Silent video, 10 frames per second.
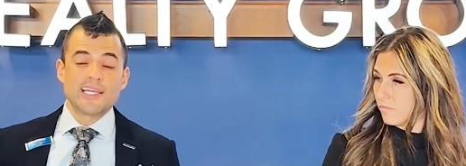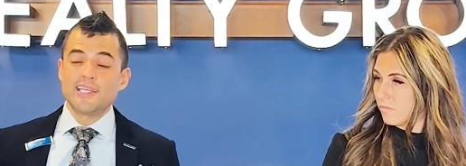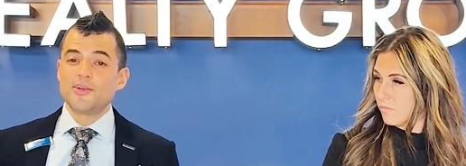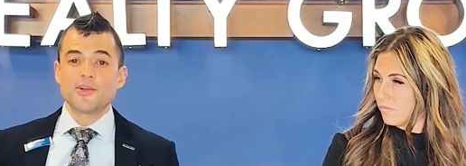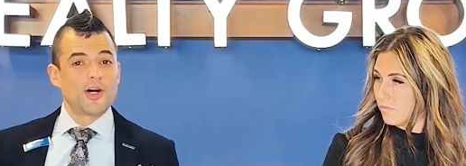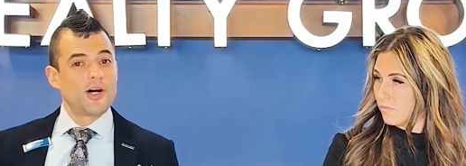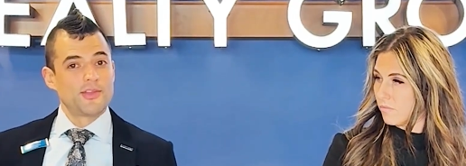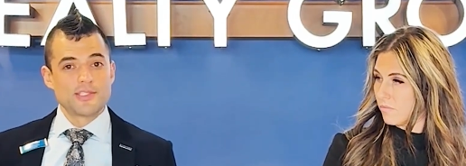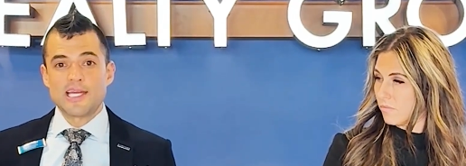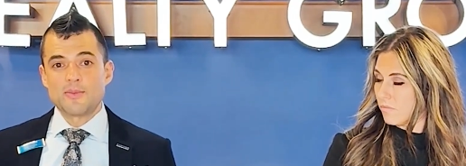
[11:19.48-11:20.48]
Speaker 1: I hear it
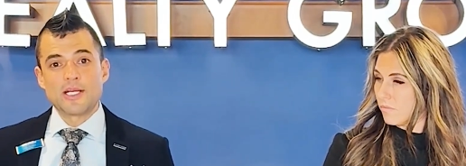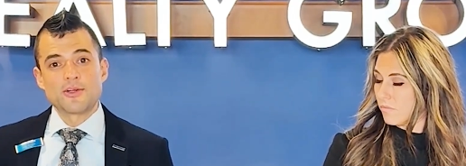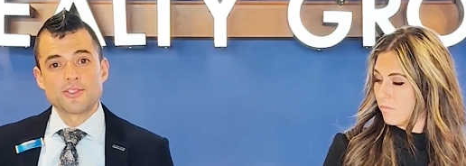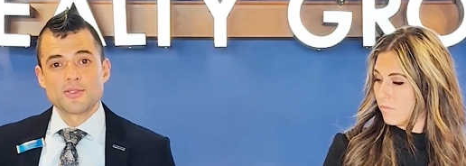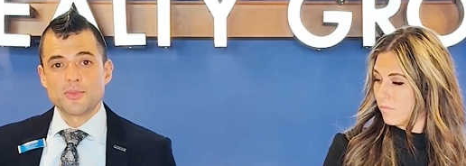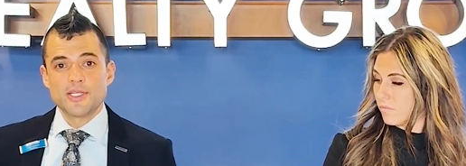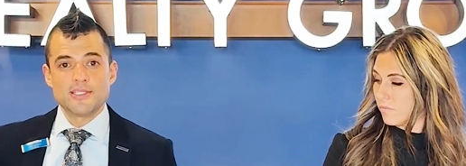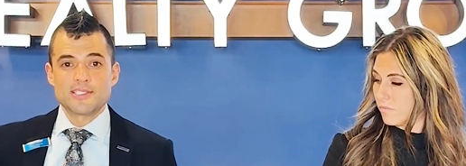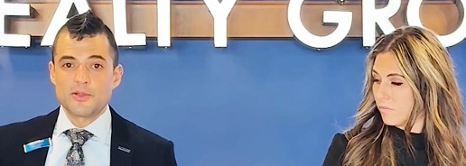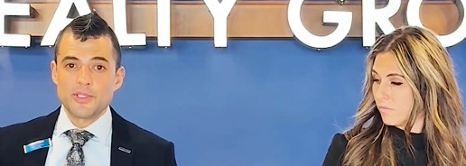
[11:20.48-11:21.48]
all the time. I heard
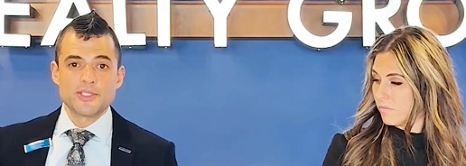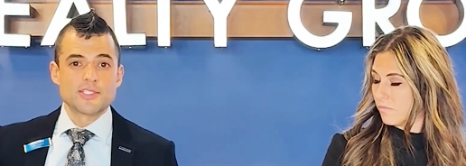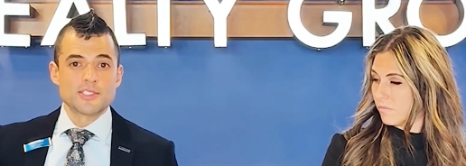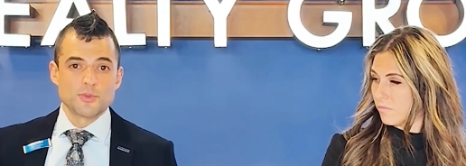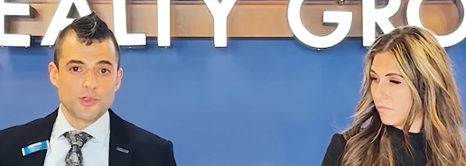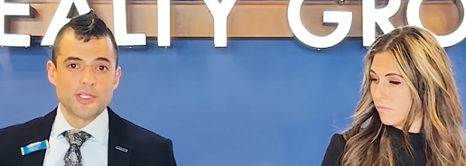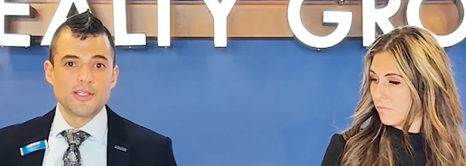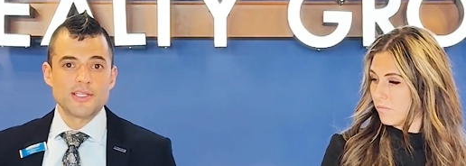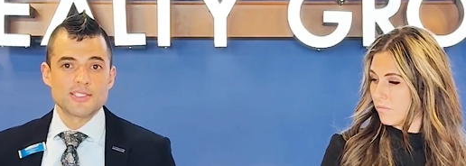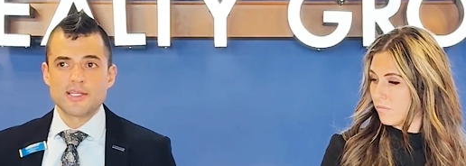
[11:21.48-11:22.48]
somebody tell me this this
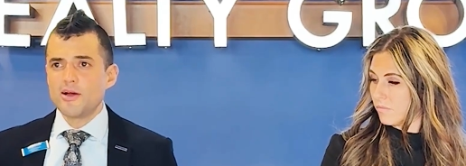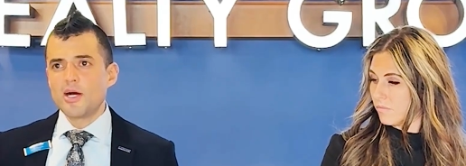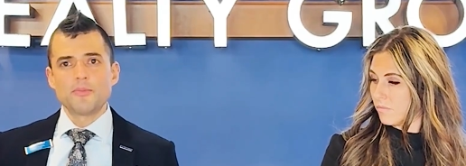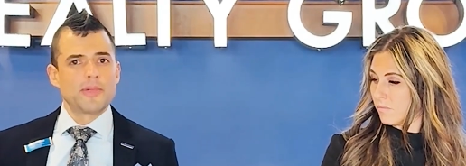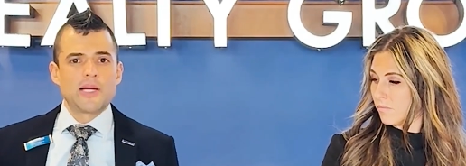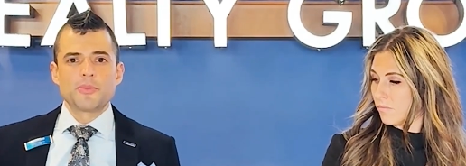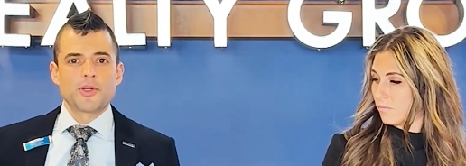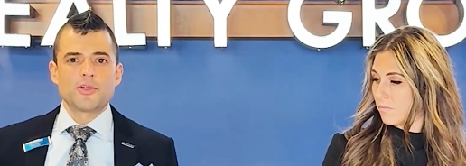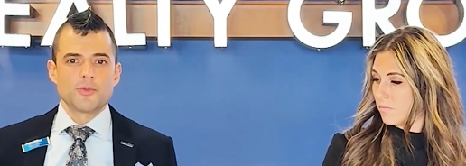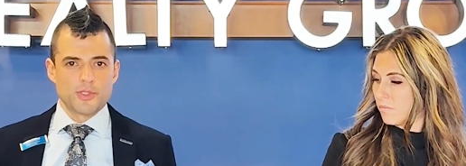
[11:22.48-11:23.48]
morning. They said, oh, I'm, I'm
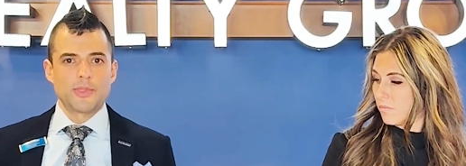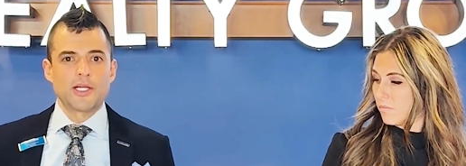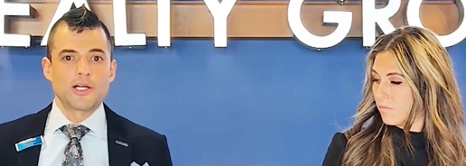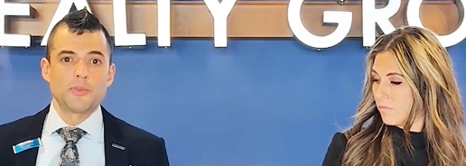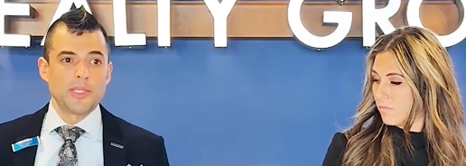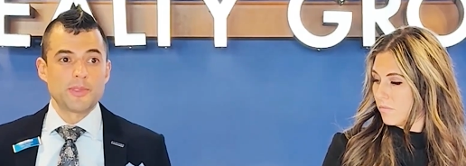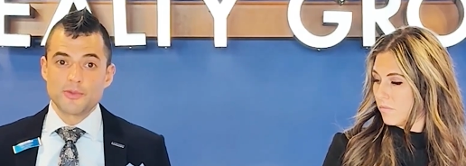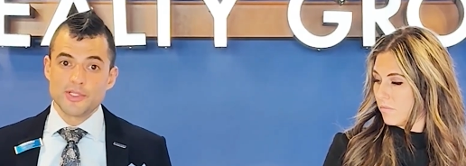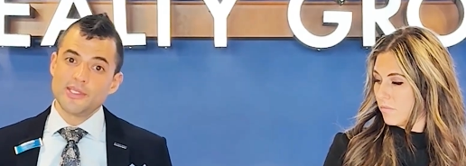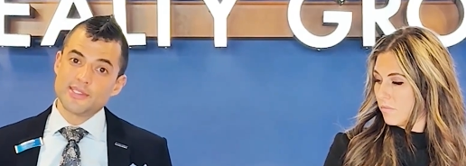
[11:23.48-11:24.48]
current with my car
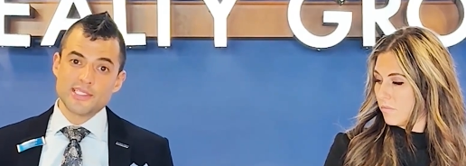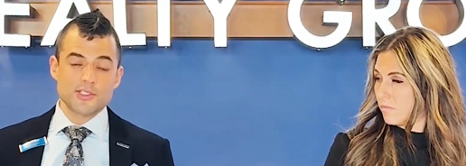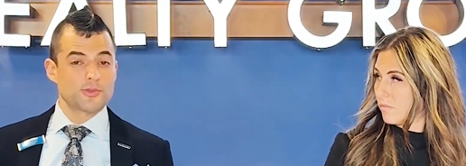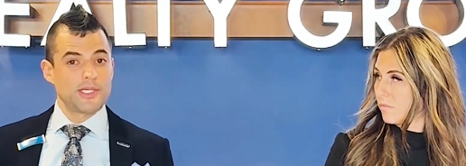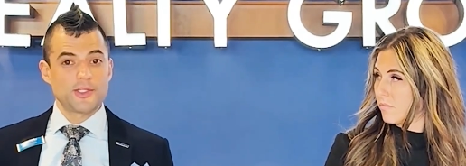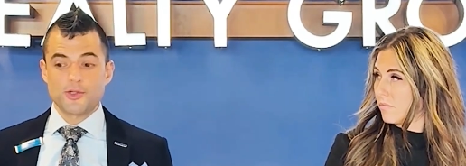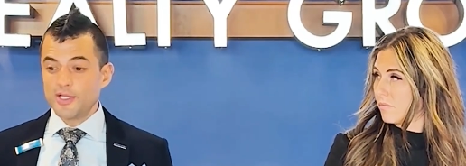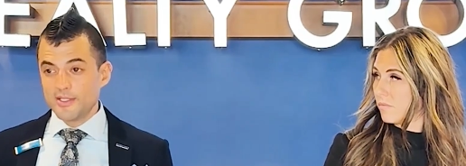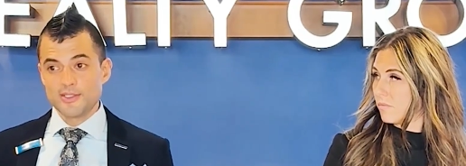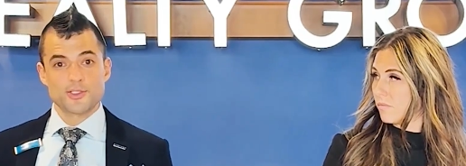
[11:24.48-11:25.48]
payment. Really? Because I just ran your
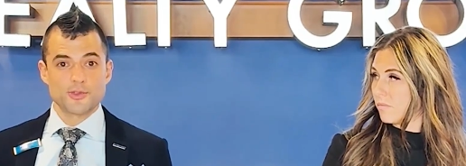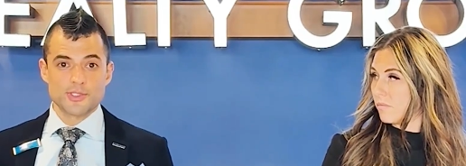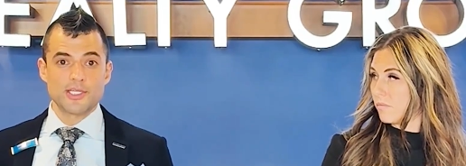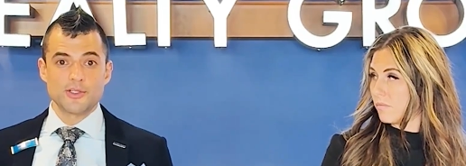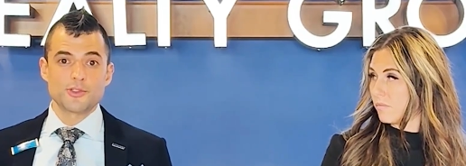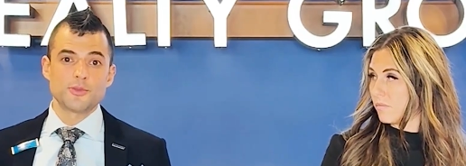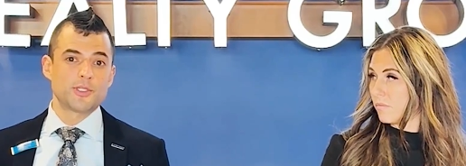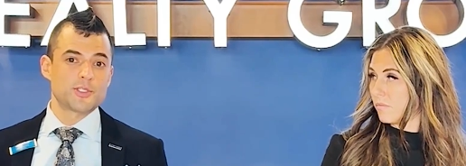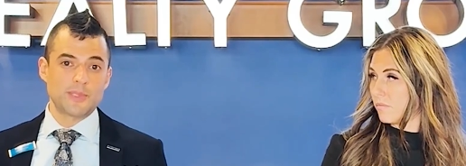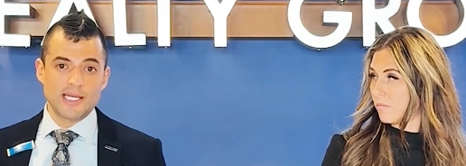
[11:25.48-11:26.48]
credit and it shows that you're two
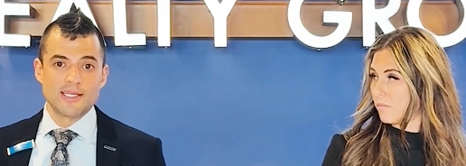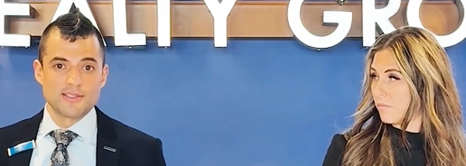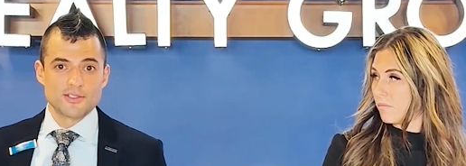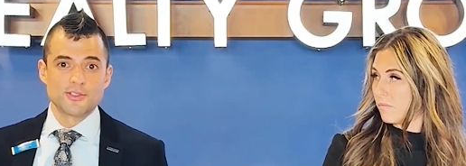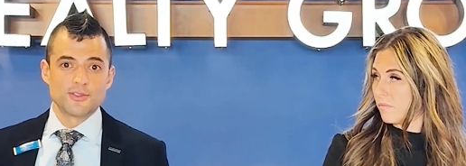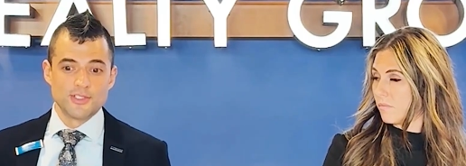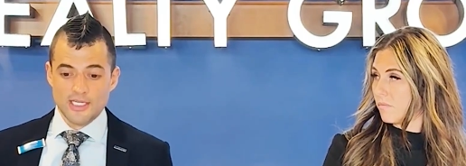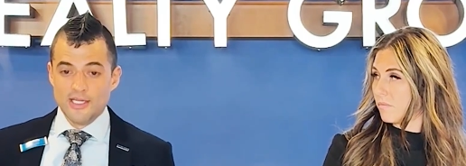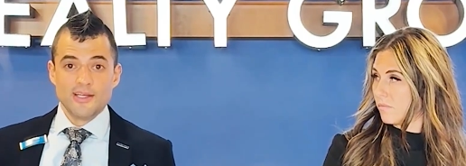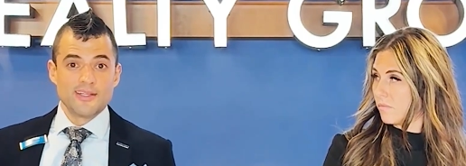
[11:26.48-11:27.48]
months behind. So
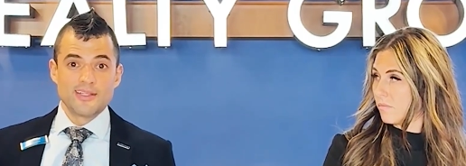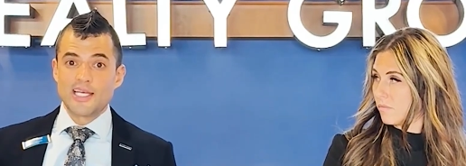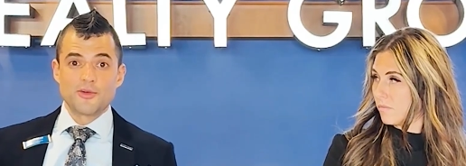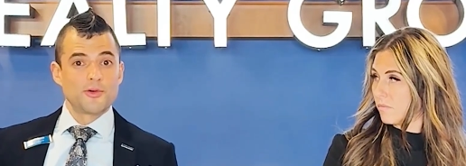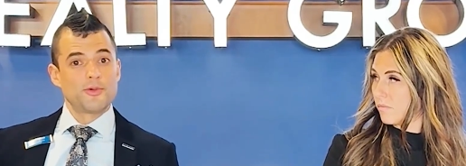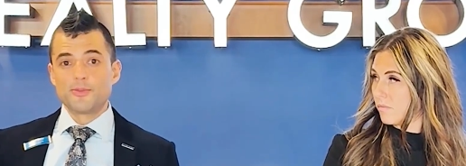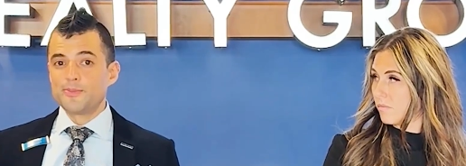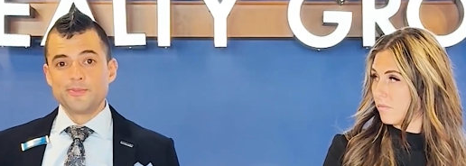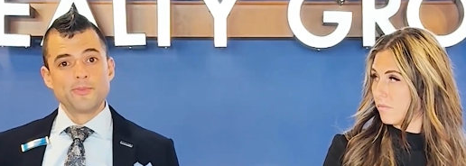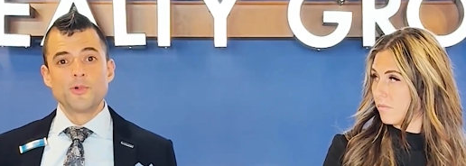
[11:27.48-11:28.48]
I don't
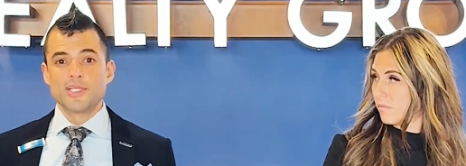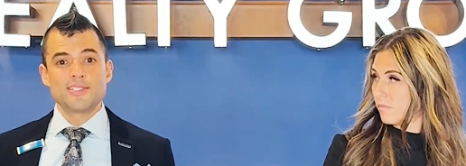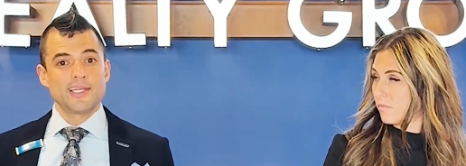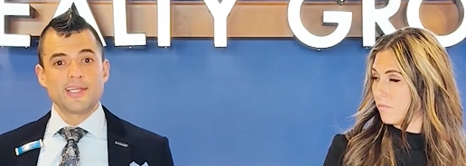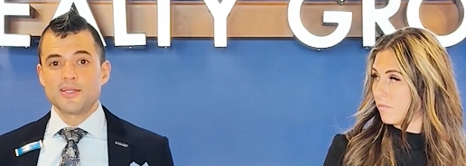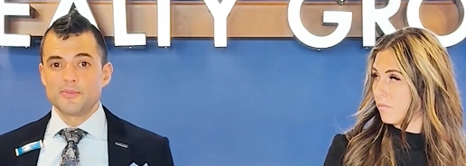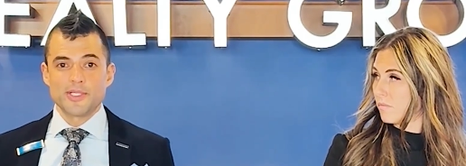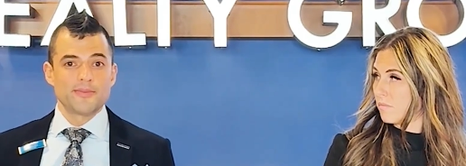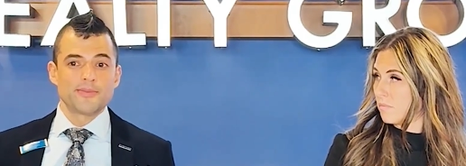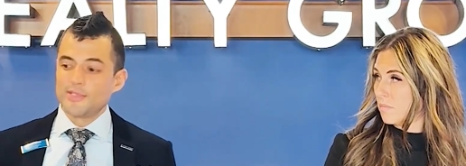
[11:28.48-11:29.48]
know what he's thinking,
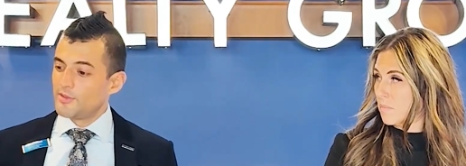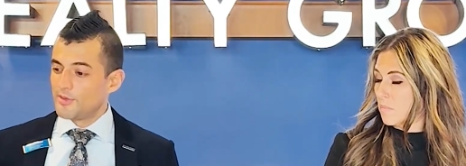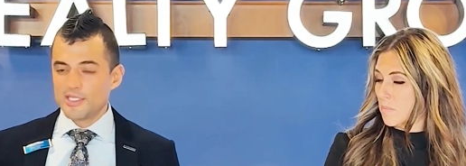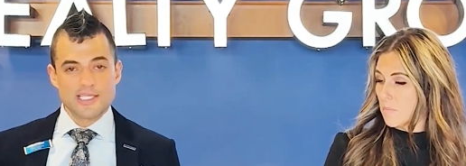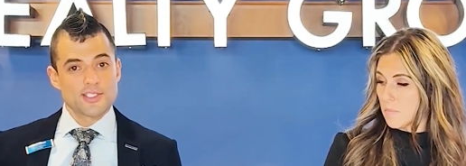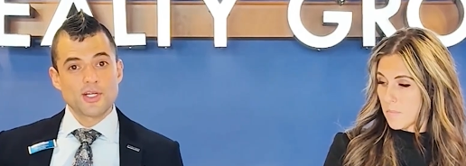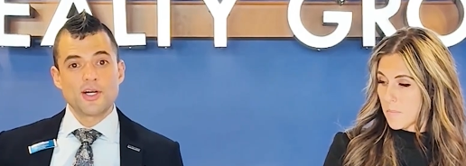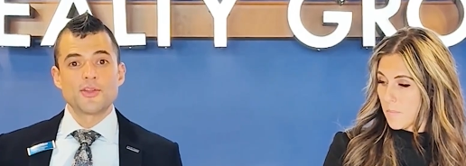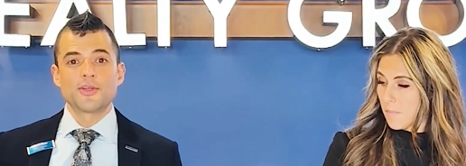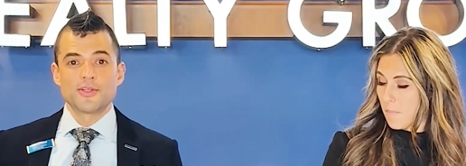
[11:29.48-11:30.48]
but, you know, he has to
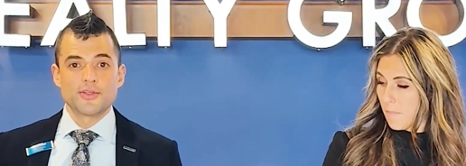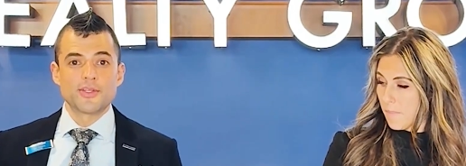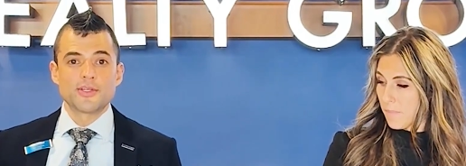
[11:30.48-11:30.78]
call the,